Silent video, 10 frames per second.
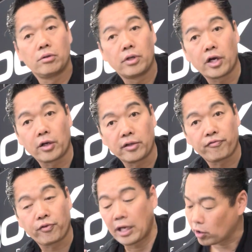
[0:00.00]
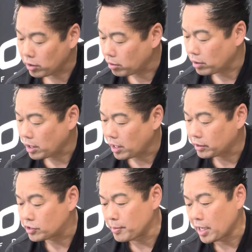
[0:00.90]
AIRfeet
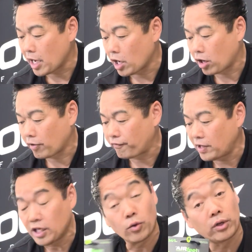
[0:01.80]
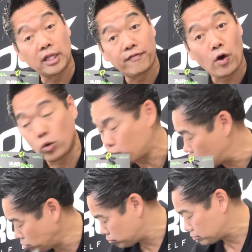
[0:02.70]
Relief
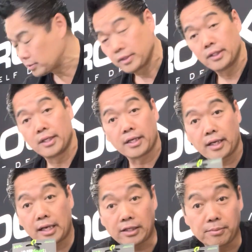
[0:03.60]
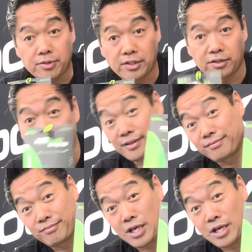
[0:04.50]
02. Got some scissors, and get